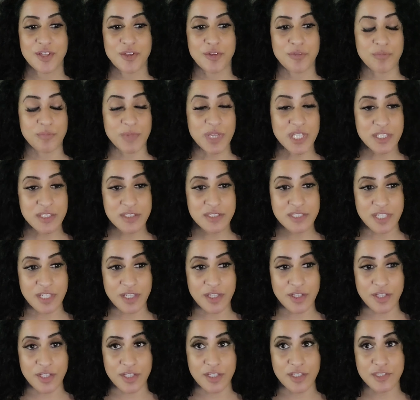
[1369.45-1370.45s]

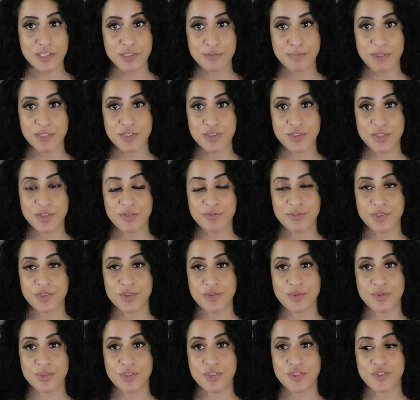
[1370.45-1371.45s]
Meditating, especially if you
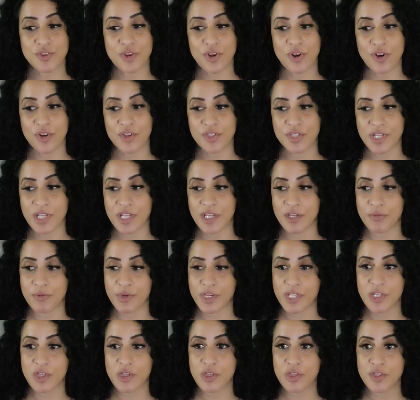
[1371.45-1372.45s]
do it on a
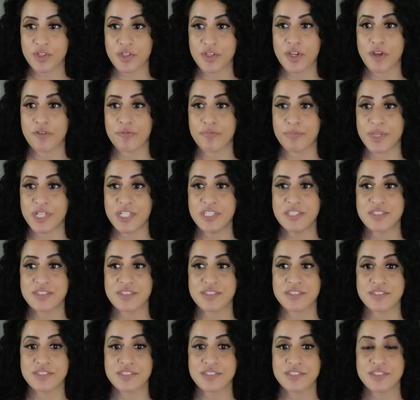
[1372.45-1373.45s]
regular
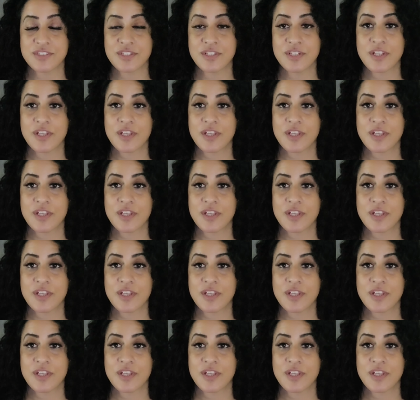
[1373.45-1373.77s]
basis,